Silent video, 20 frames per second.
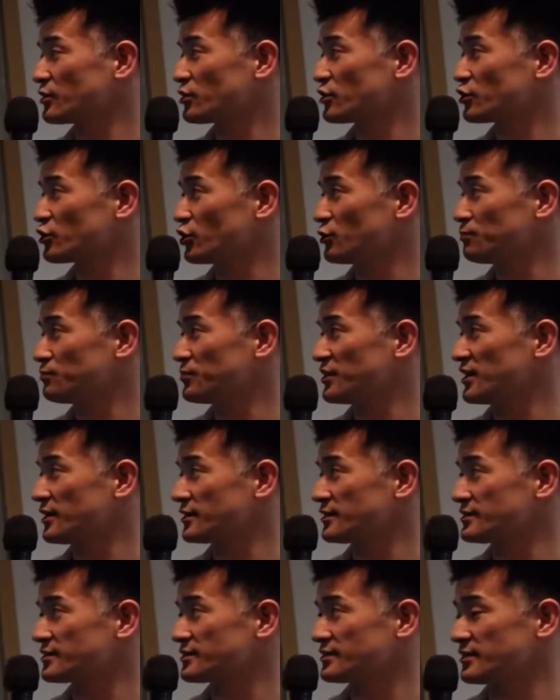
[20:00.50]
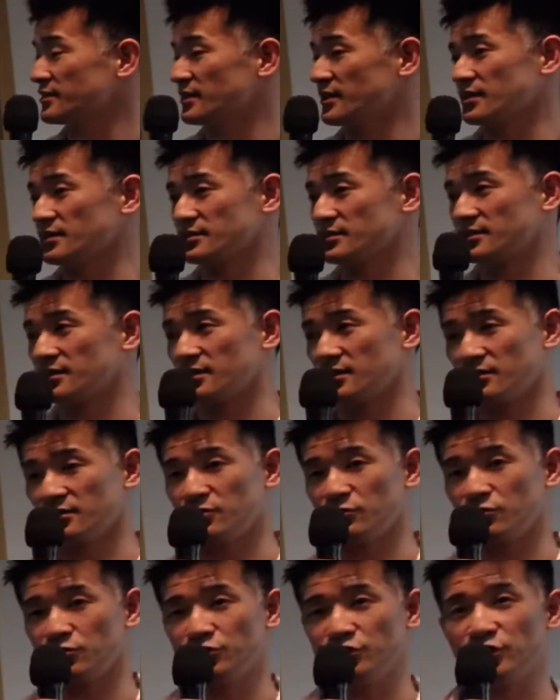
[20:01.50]
Top part is the
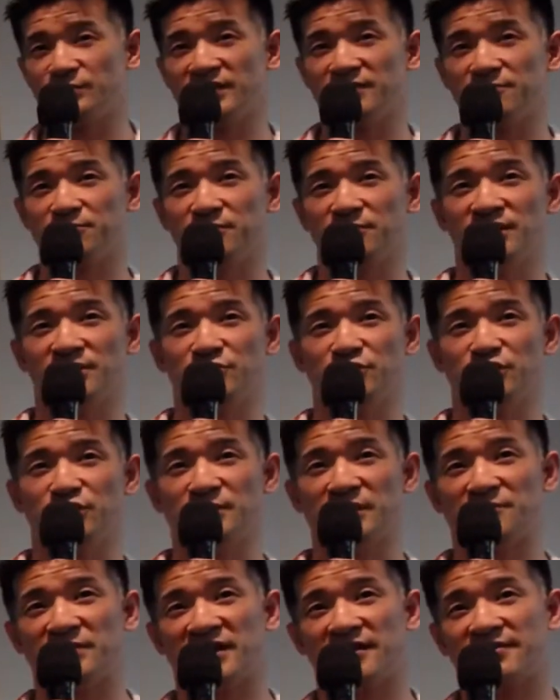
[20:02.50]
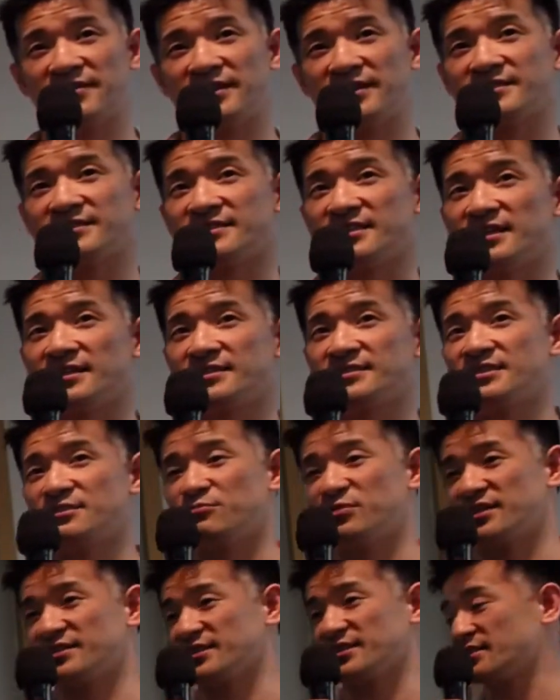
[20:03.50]
Ruby part that starts the
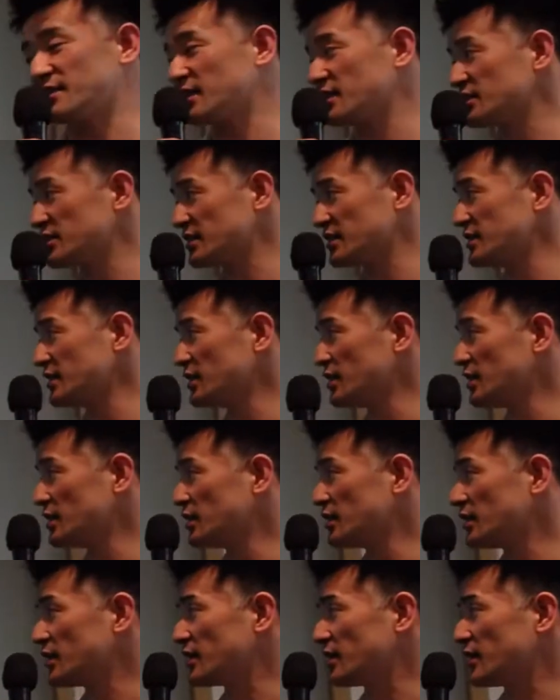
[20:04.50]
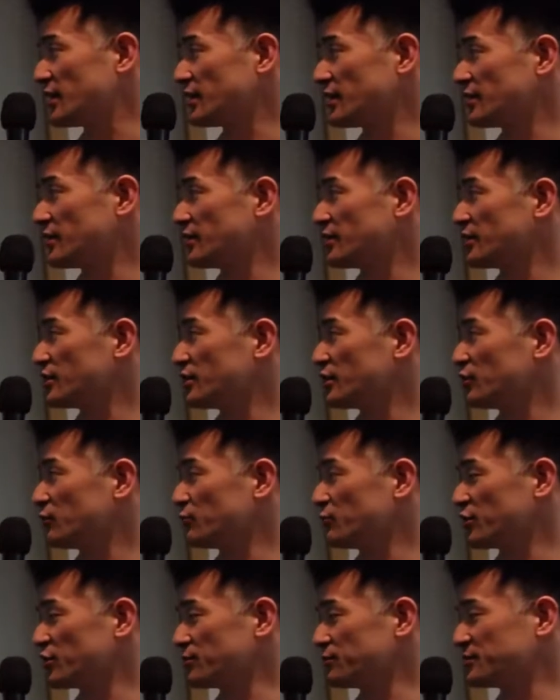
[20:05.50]
presentation, and the
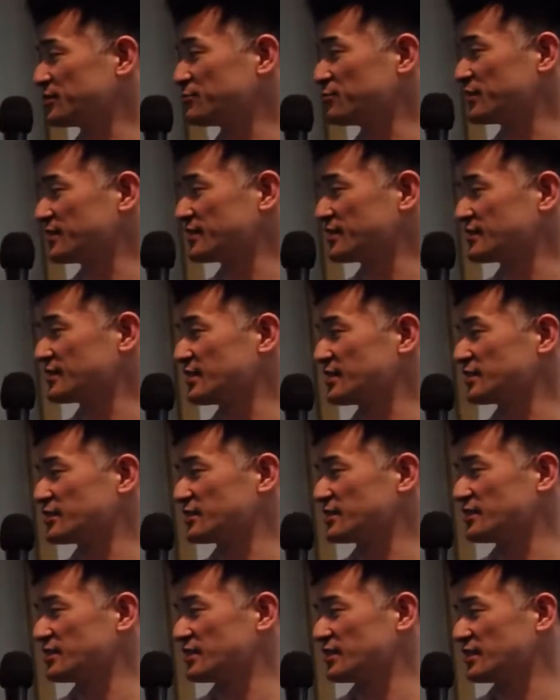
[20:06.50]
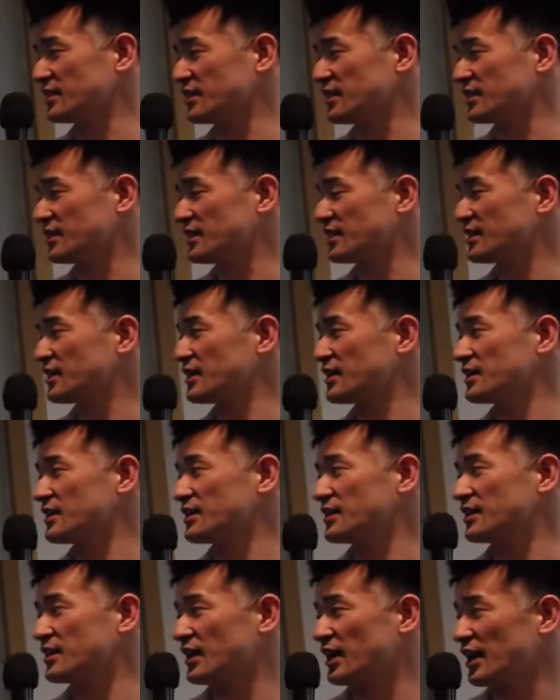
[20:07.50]
bottom of the presentation
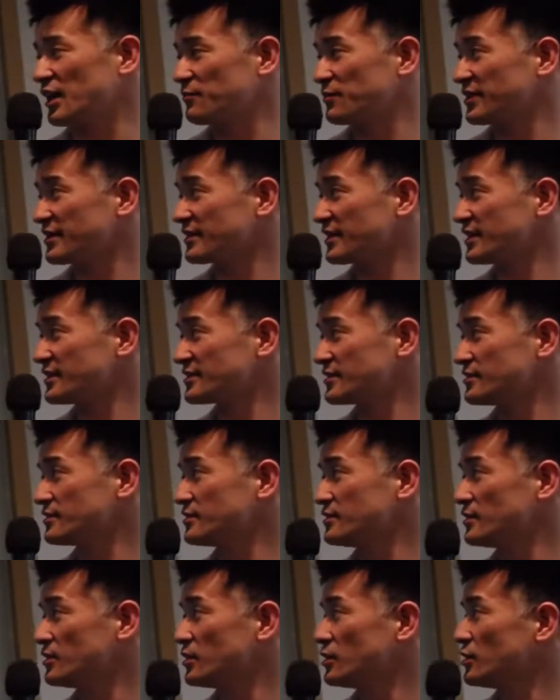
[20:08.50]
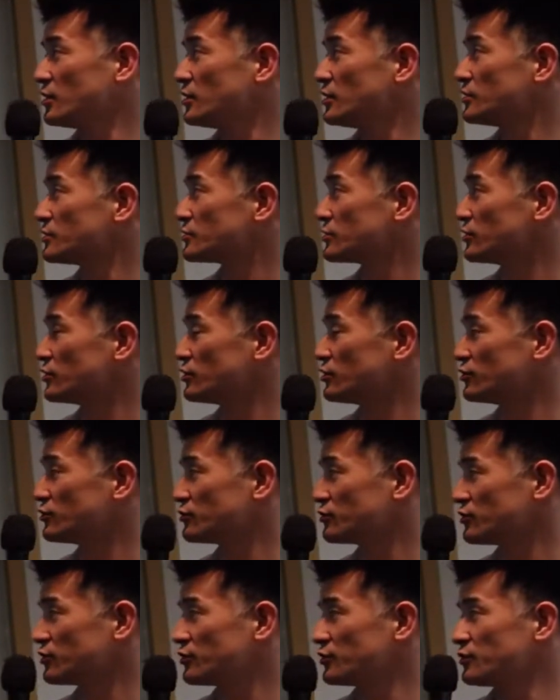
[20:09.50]
application. So
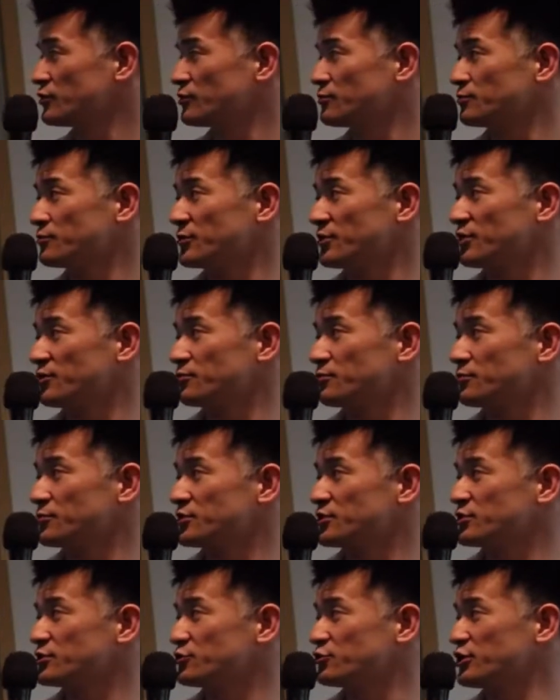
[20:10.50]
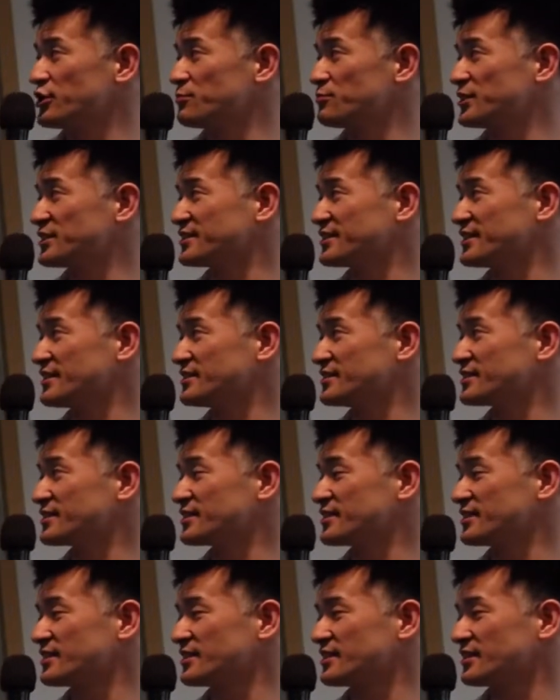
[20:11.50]
Dream
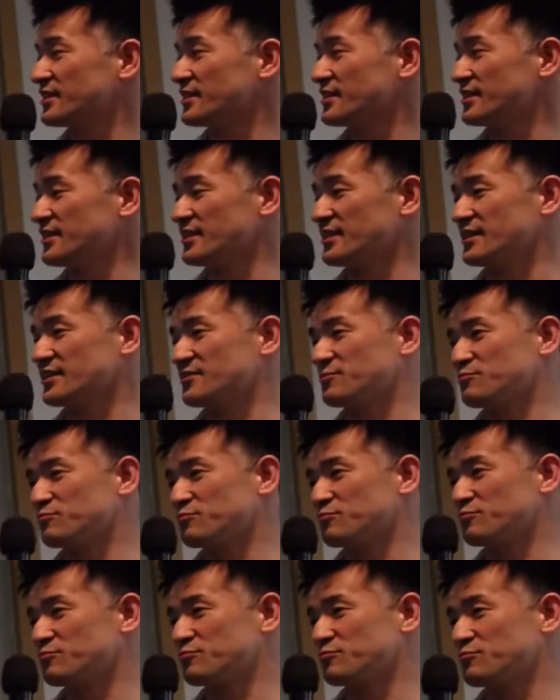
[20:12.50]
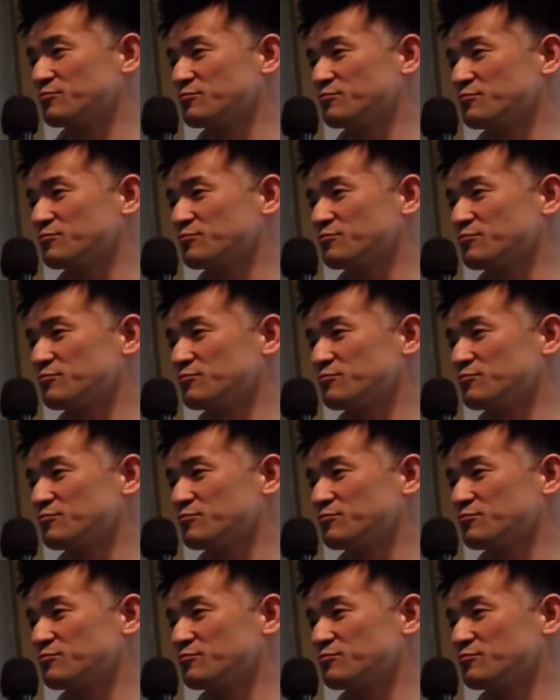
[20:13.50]
present, the presentation application